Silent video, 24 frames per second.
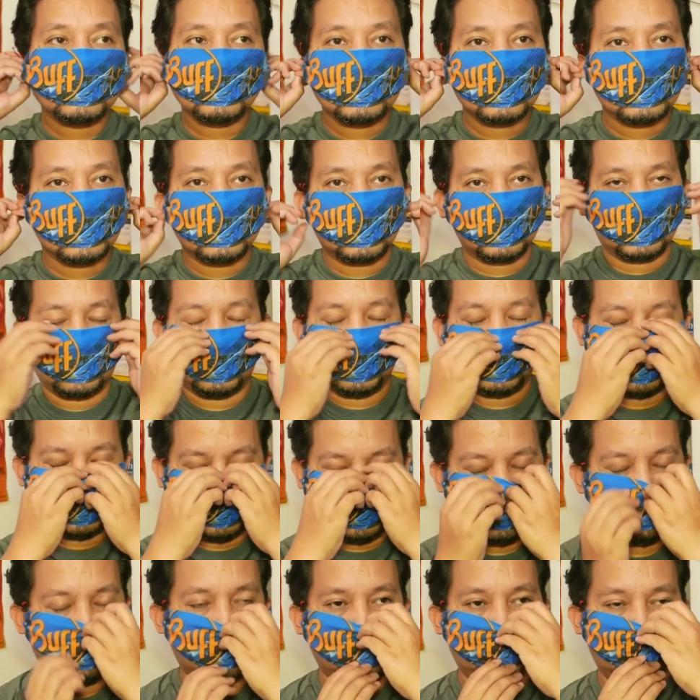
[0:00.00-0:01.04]
are over
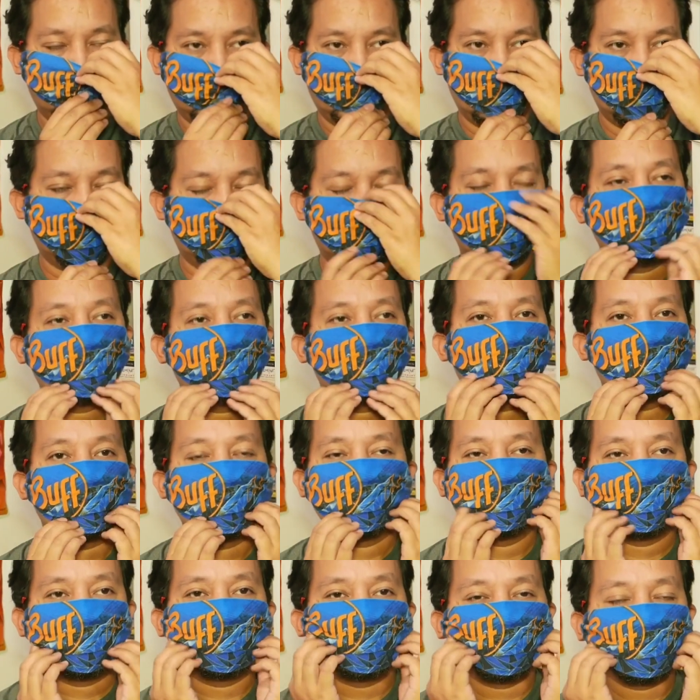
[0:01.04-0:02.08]
each other, then
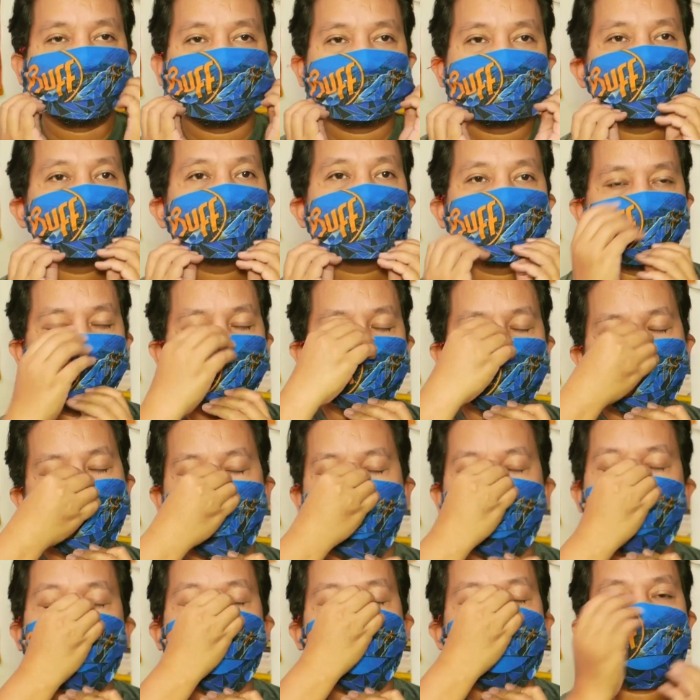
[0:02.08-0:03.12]
put the bands over
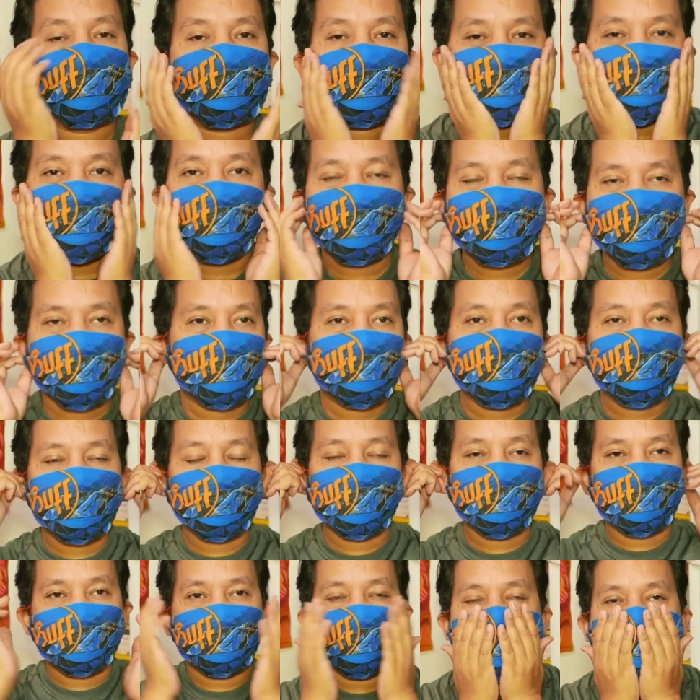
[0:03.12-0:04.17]
your ears just like you'd
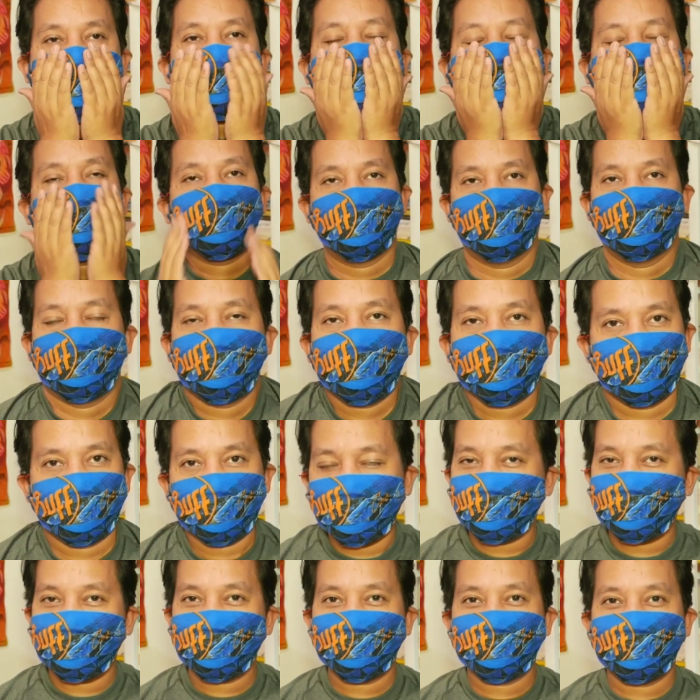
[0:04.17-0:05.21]
wear a
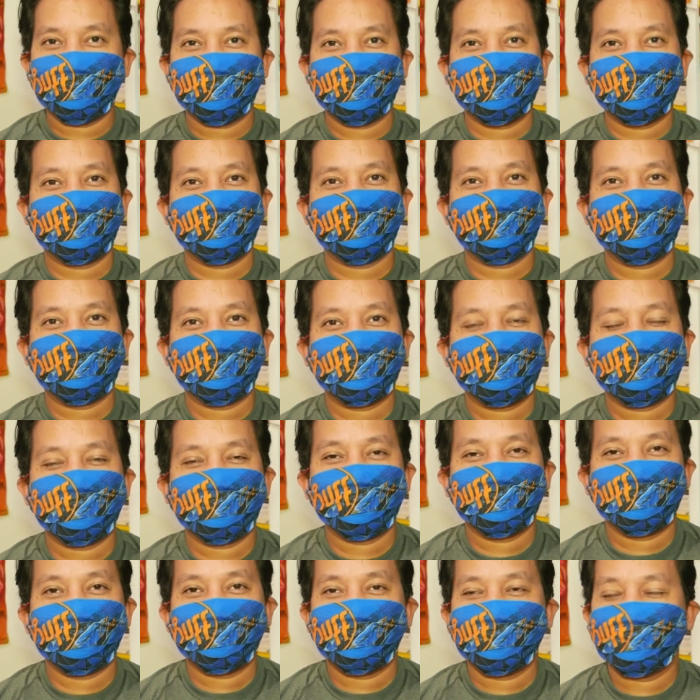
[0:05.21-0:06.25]
surgical mask.
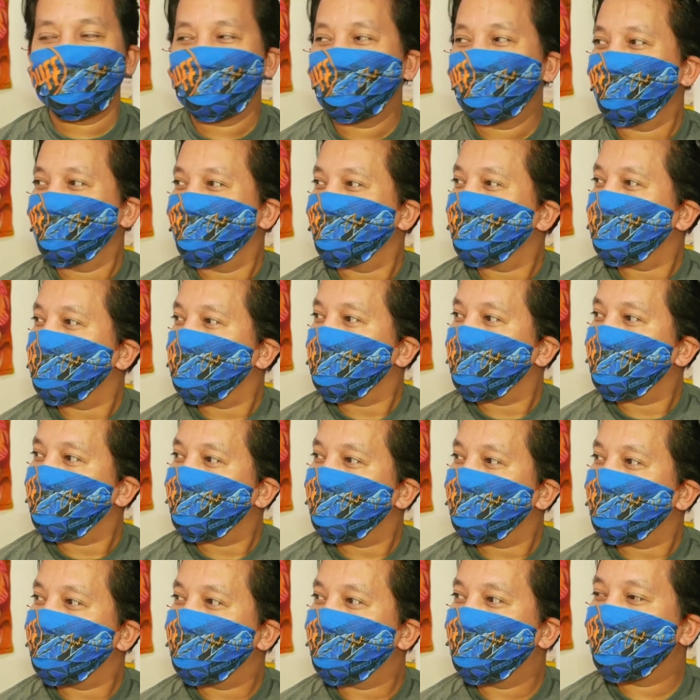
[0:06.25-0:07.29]
And there you go.
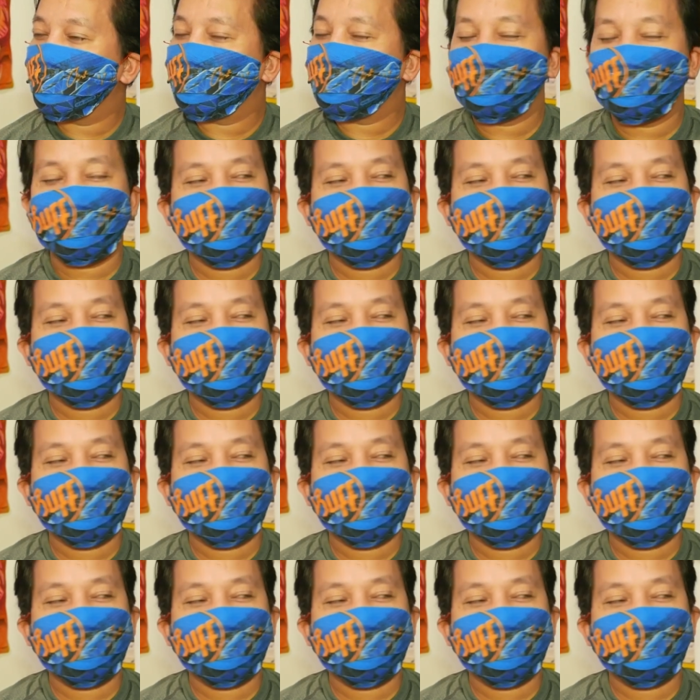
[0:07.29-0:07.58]
That's